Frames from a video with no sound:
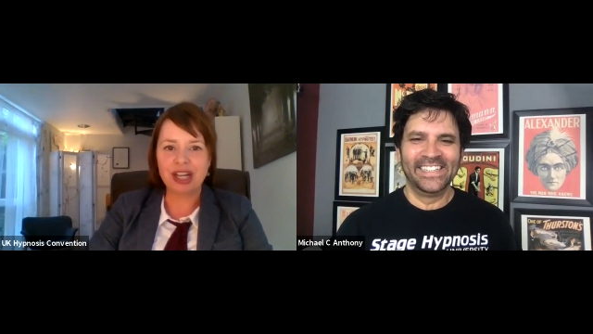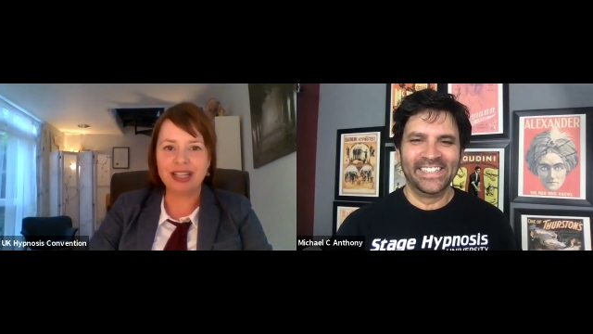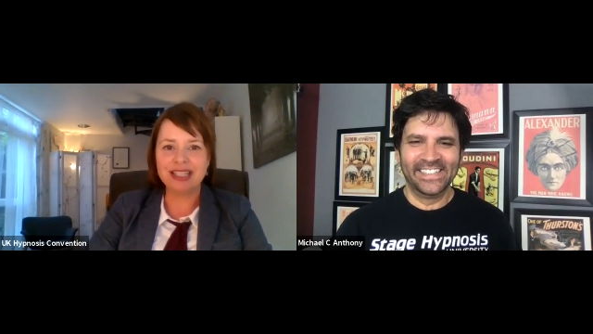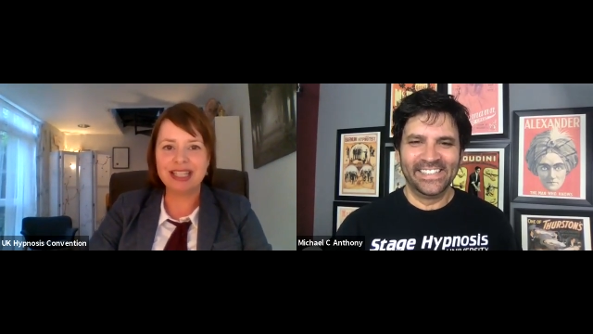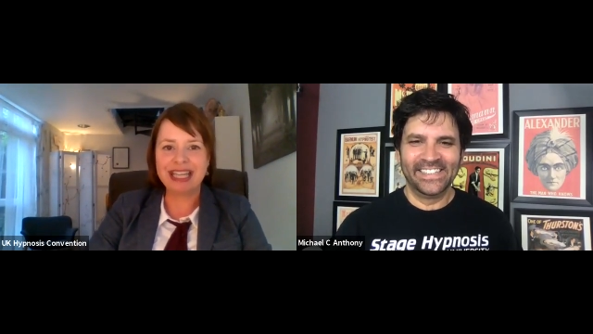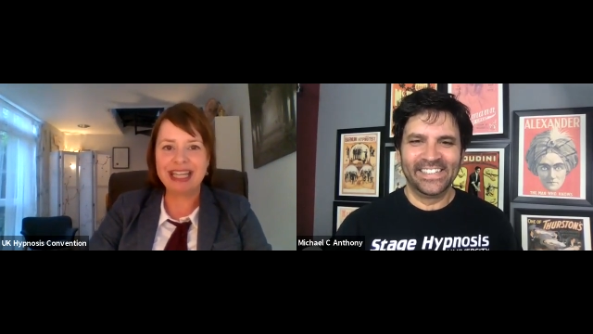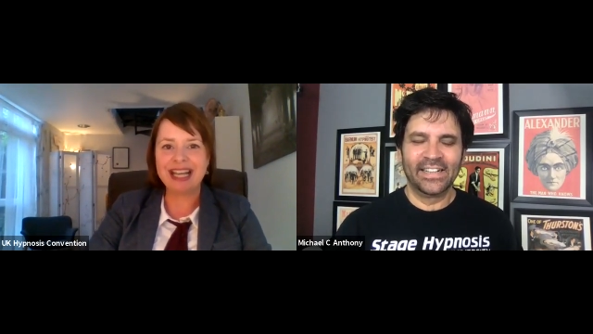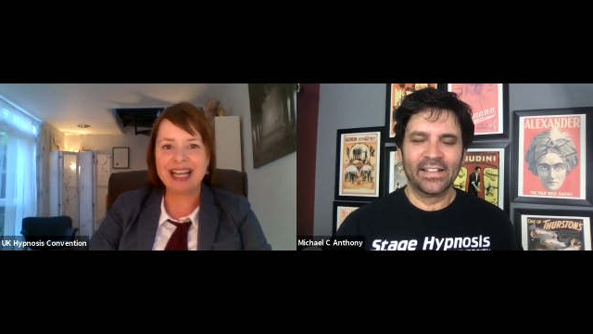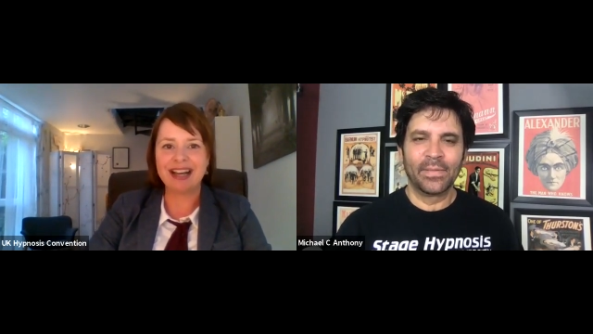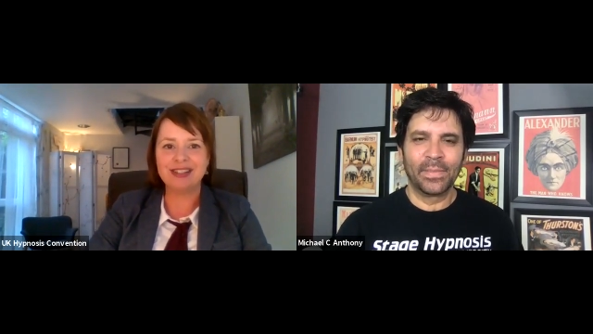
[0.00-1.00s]
Speaker 1: and he
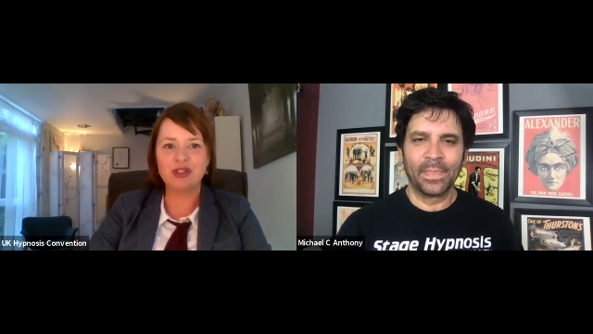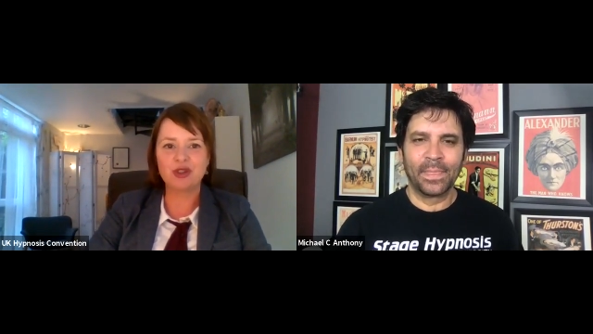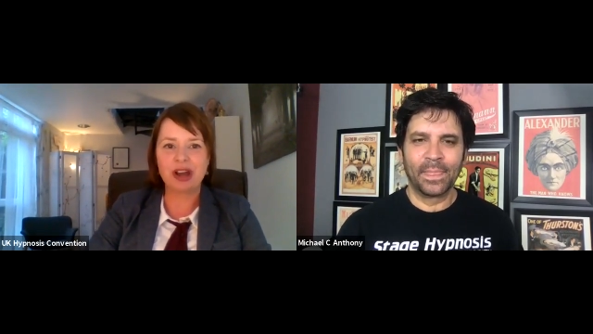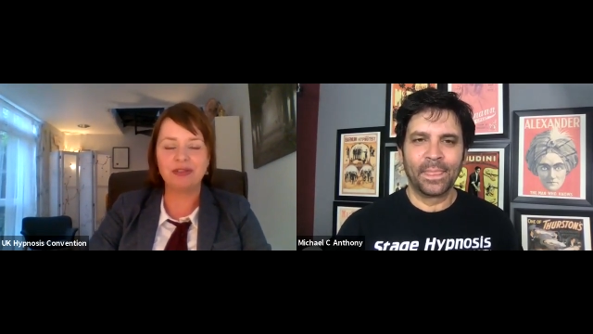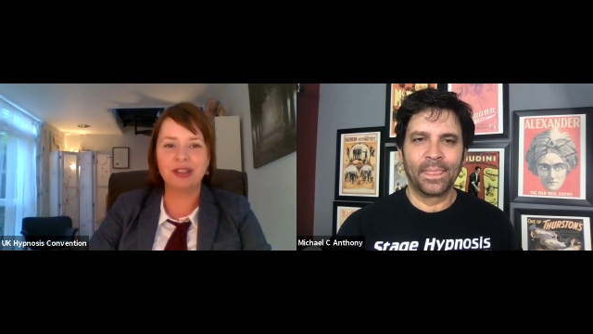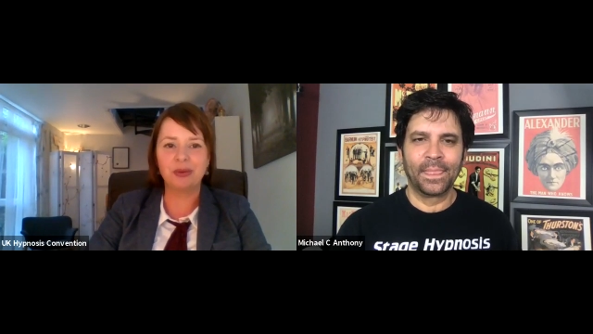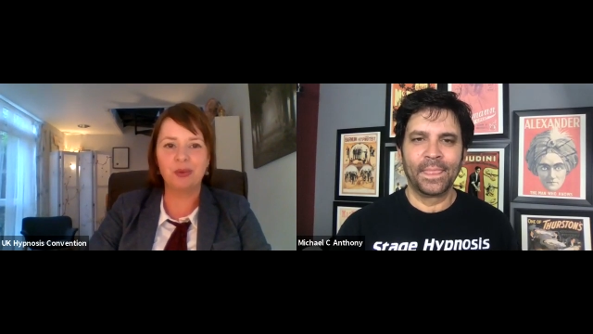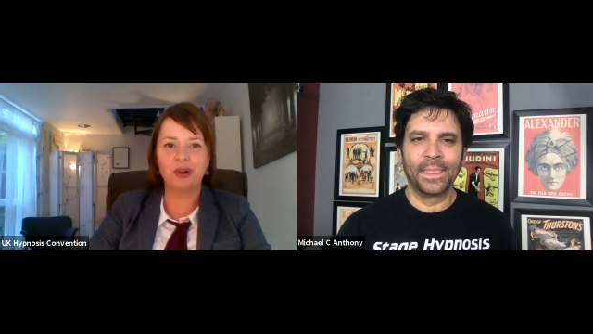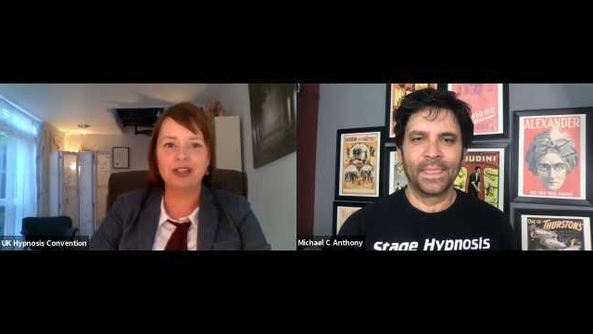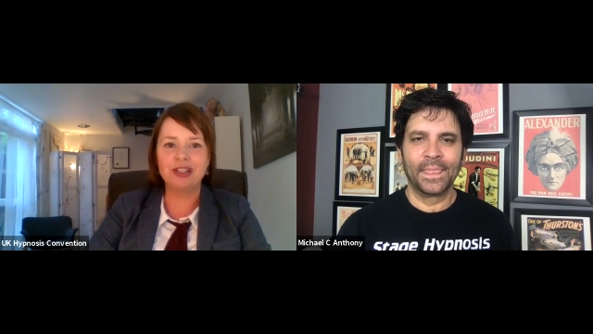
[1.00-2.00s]
has traveled the
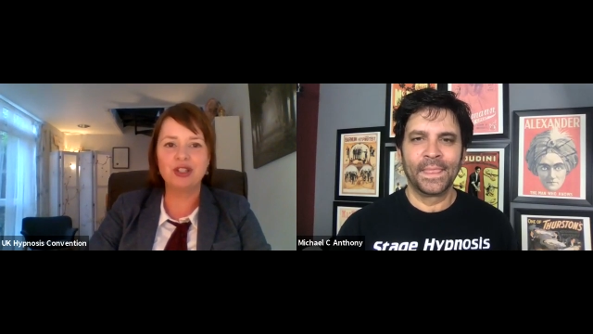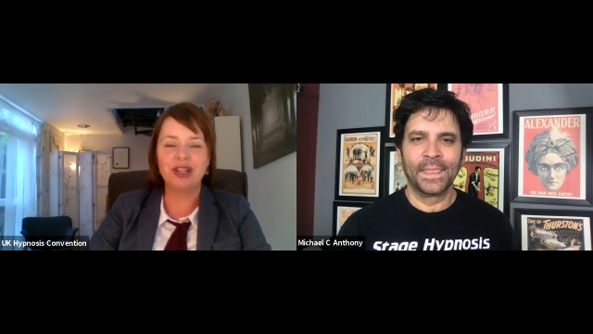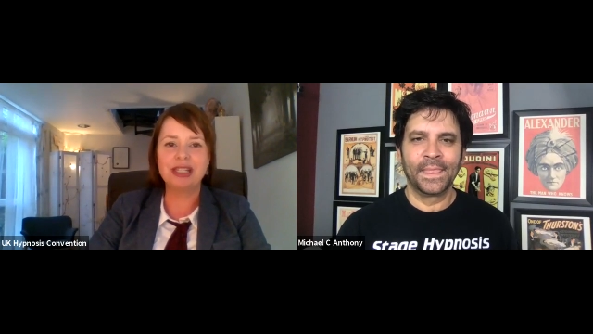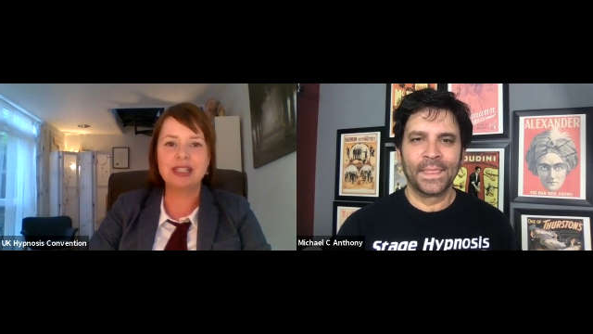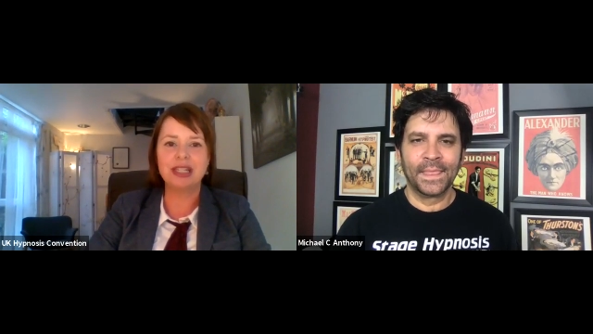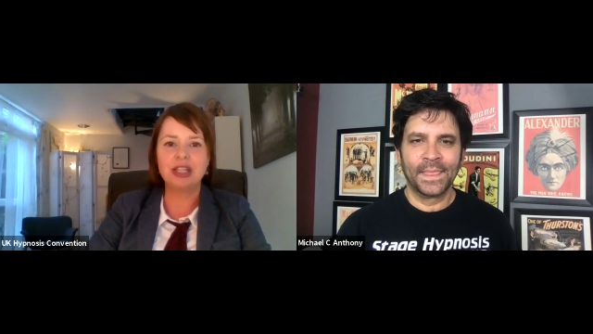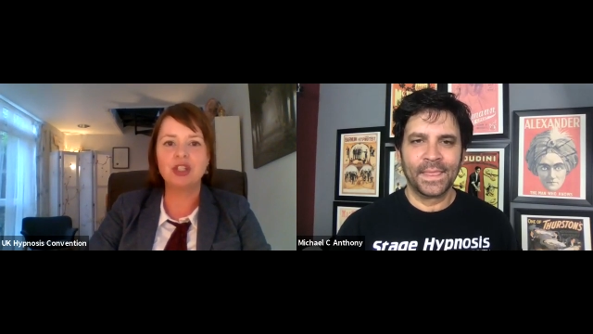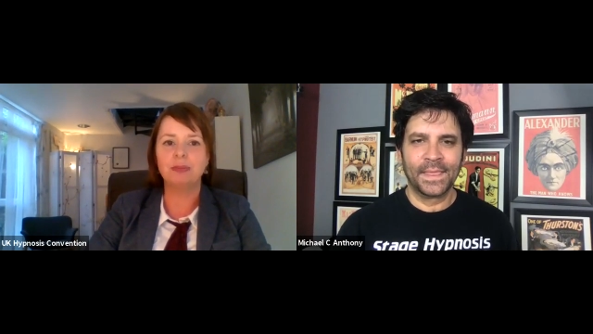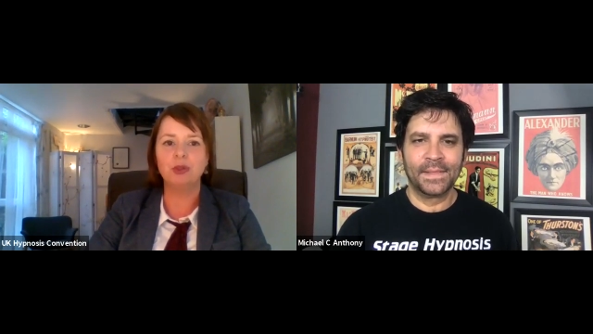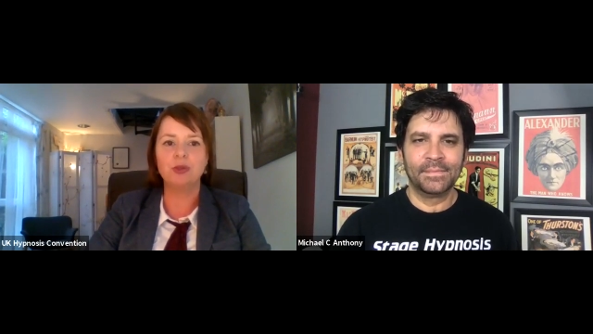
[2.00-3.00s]
world doing stage
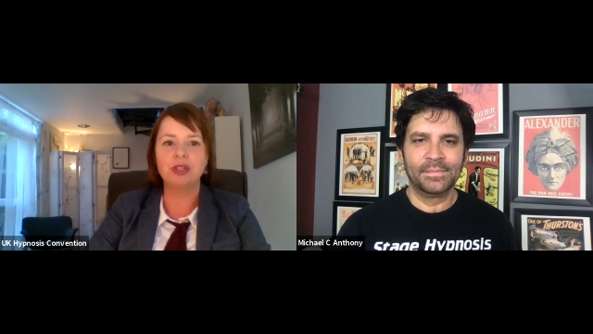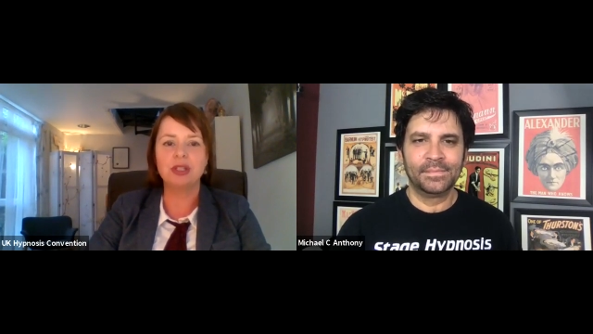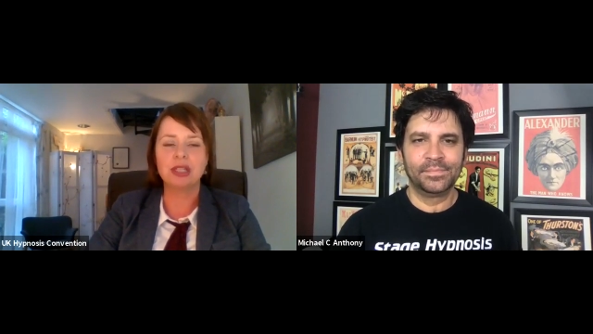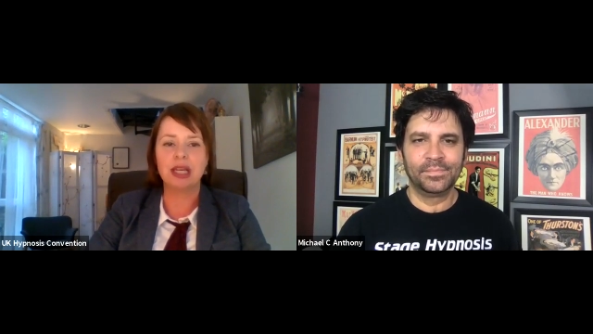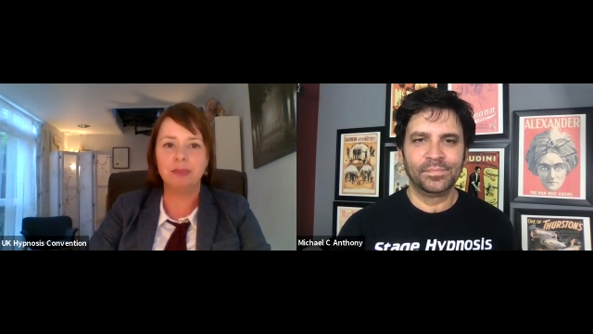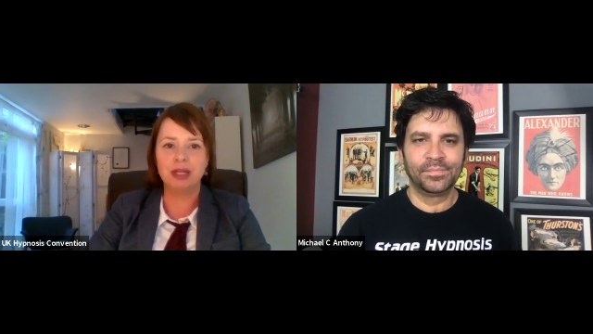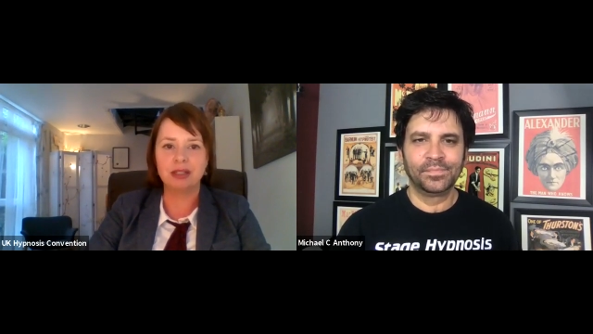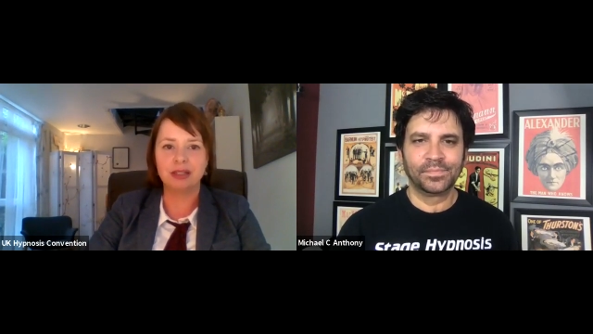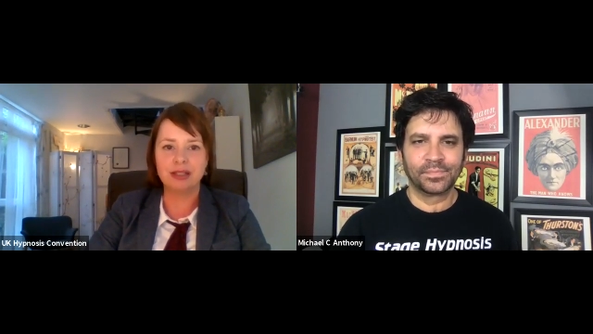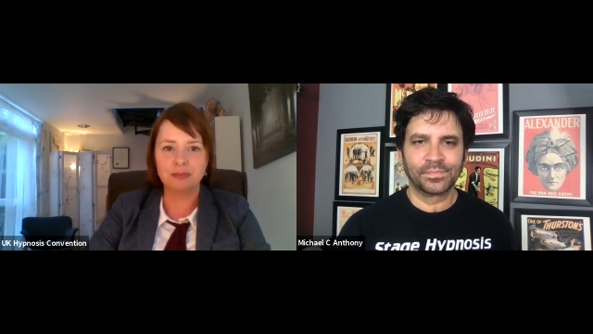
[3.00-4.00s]
hypnosis and
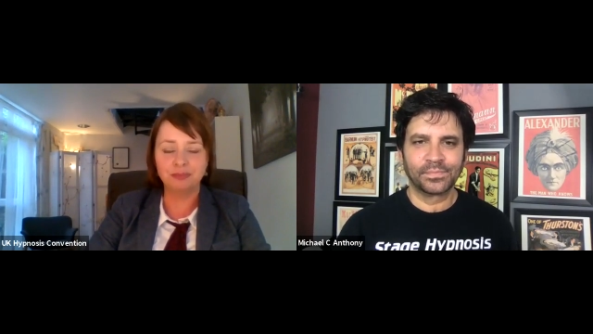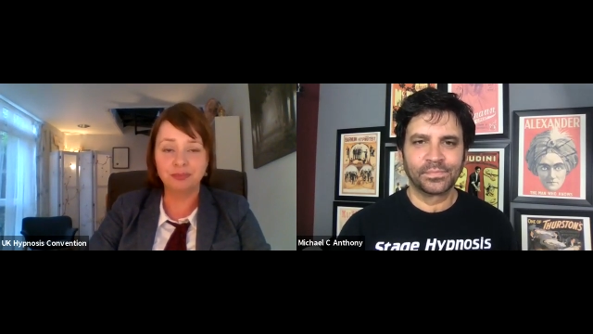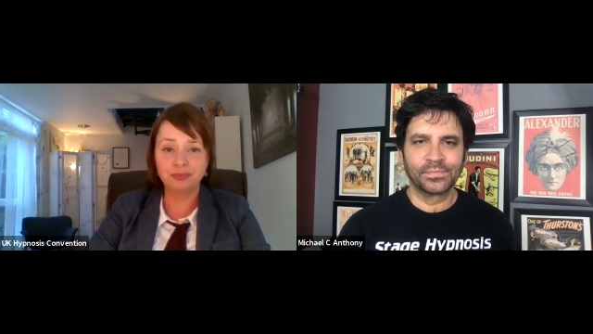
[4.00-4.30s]
mentalism.